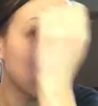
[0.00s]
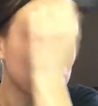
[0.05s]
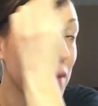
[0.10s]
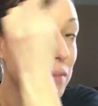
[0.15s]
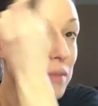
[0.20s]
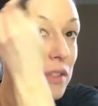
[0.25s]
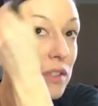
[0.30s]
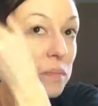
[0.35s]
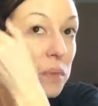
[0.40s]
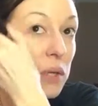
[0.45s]

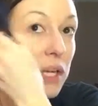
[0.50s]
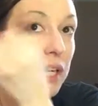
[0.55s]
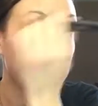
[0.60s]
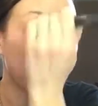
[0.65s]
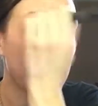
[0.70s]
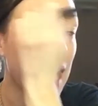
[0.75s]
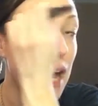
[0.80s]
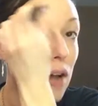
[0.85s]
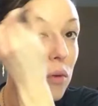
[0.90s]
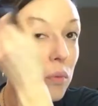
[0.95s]
Sometimes it's
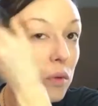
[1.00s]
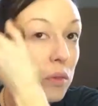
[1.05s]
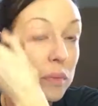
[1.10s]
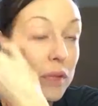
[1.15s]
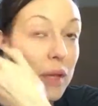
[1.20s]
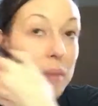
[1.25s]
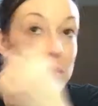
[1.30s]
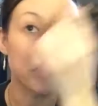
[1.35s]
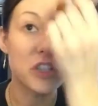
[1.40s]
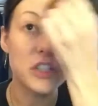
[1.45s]
breaking out
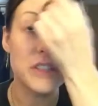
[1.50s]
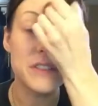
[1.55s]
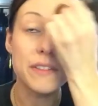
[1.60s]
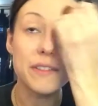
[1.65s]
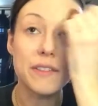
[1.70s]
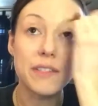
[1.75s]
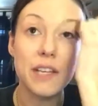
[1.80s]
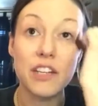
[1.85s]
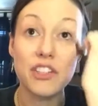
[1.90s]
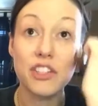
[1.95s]
with
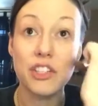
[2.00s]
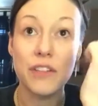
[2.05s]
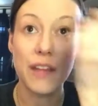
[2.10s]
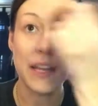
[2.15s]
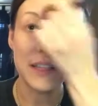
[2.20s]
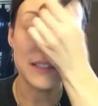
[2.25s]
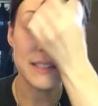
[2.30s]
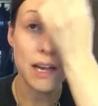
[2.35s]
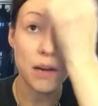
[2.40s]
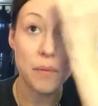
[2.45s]
blemishes and such,
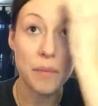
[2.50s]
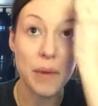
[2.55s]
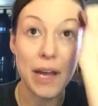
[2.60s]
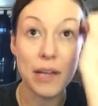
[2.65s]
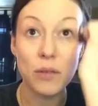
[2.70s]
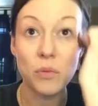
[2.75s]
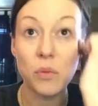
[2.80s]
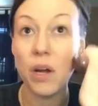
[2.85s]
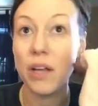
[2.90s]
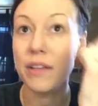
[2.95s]
and that's how
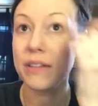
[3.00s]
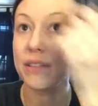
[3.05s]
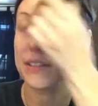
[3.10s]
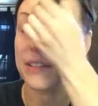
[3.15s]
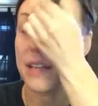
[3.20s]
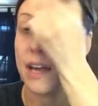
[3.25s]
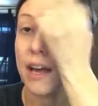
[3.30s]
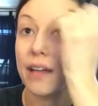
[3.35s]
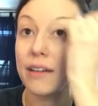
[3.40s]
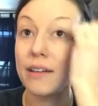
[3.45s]
mine
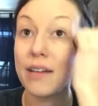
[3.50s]
was.